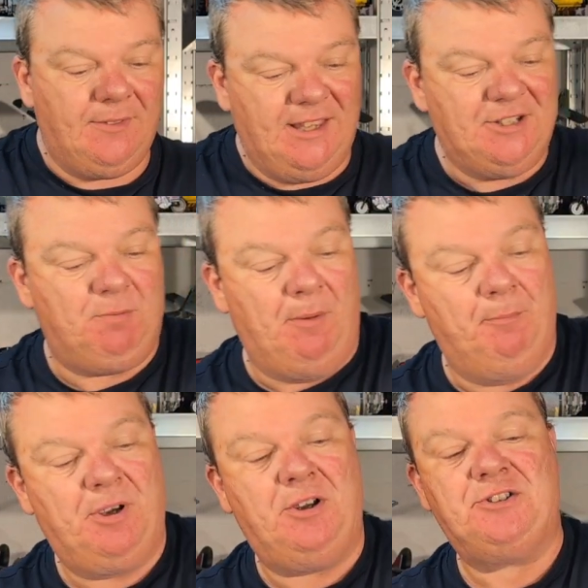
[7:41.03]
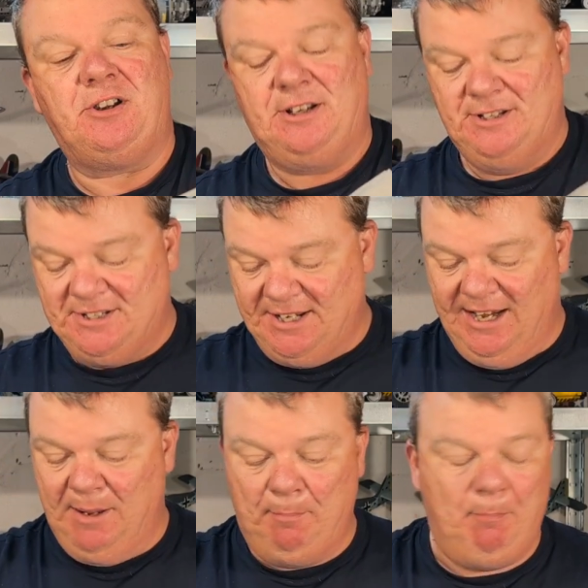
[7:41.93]
This one, because I can
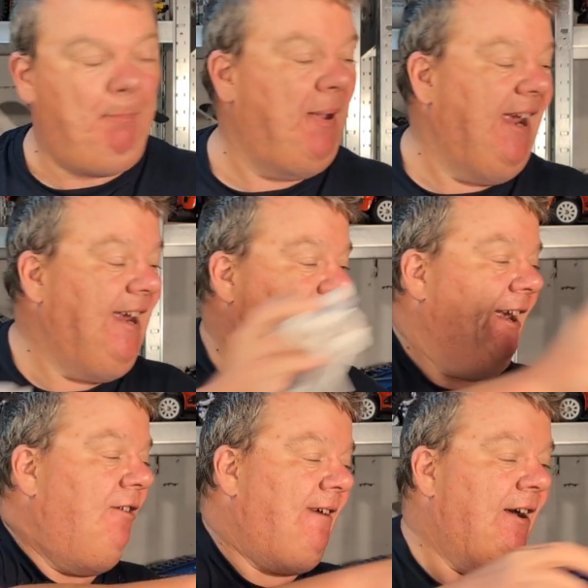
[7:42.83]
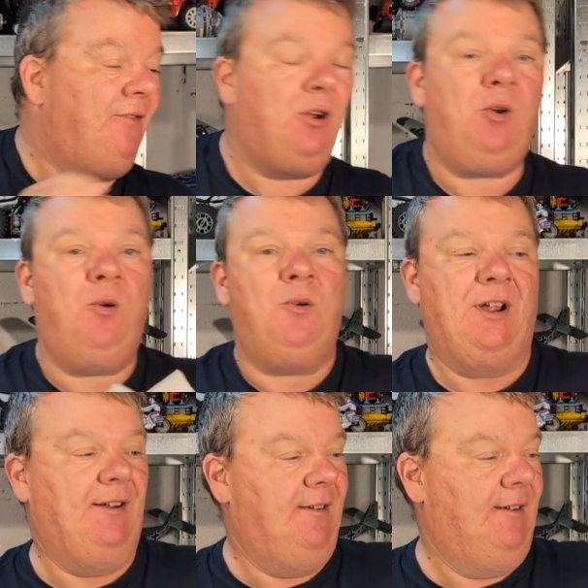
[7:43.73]
see it peeking around the
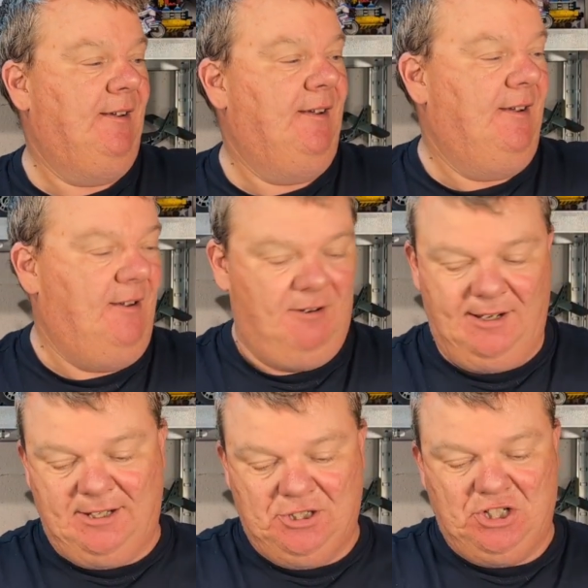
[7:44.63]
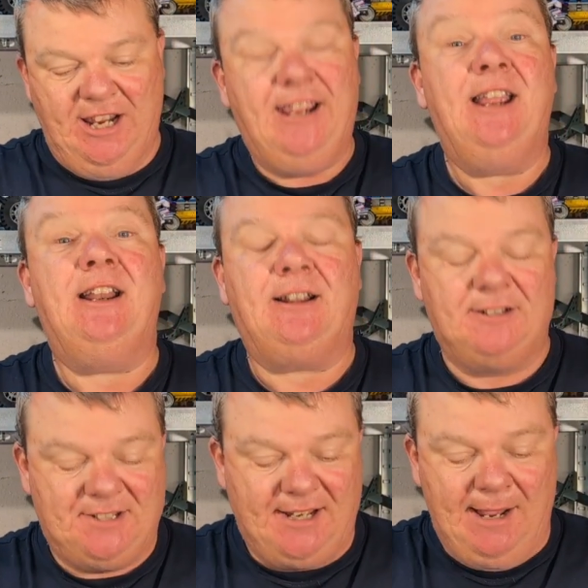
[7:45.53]
corner like a cheeky little
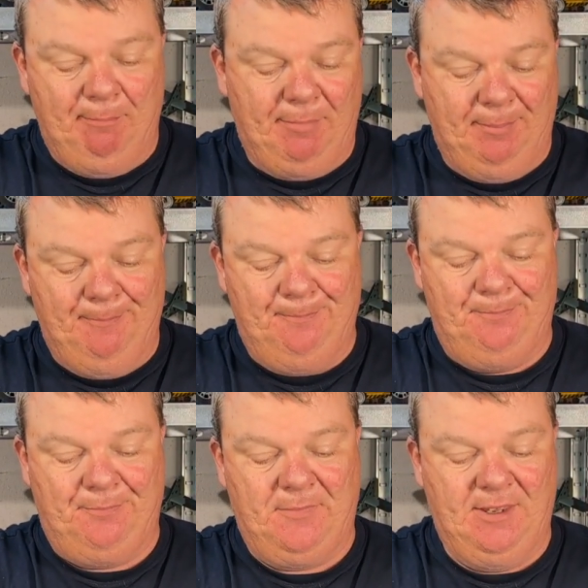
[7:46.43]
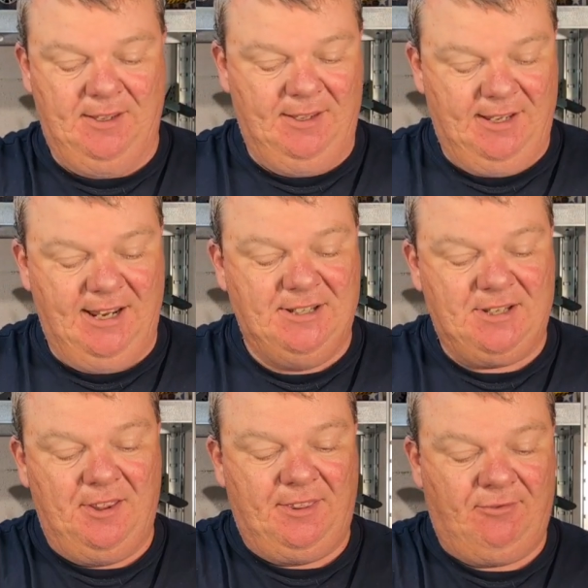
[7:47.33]
scamp.
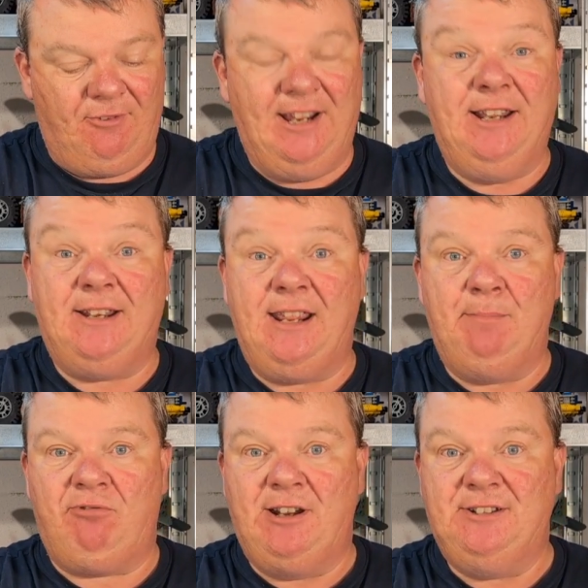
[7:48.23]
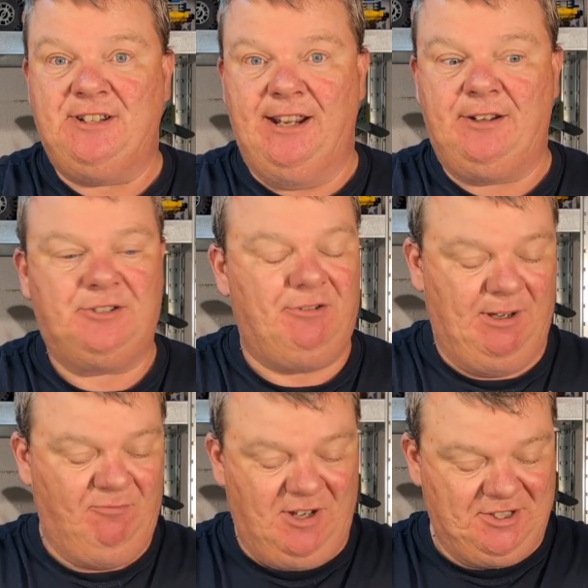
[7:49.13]
He's 3D printed. Sorry,
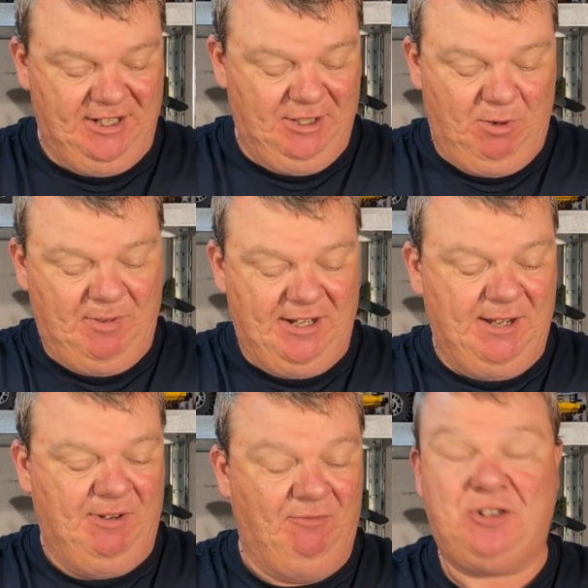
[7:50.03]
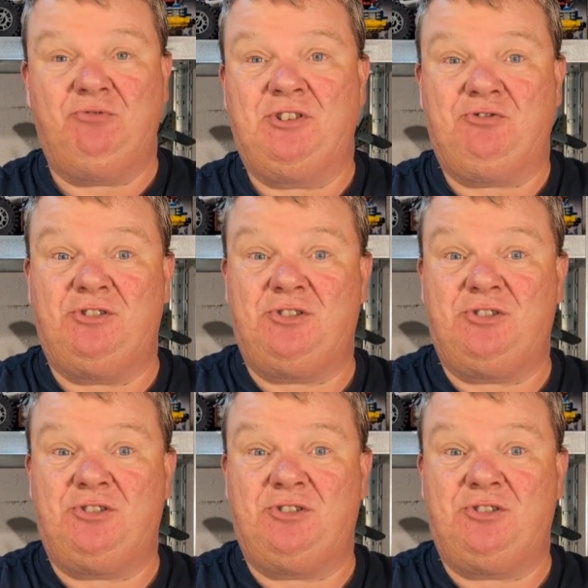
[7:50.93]
I'm rustling. You won't be able to hear me. Rustle.